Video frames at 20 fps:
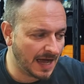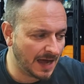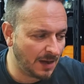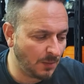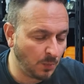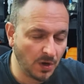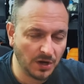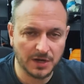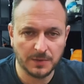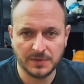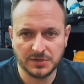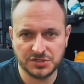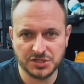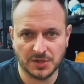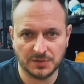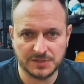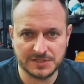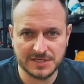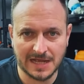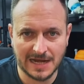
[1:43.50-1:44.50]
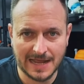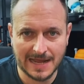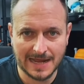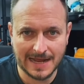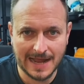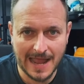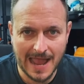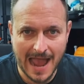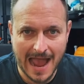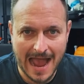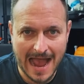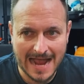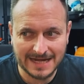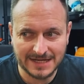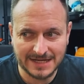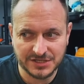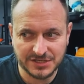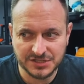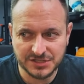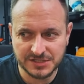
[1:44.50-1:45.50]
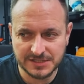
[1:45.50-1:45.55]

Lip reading: working with Joel Telling, and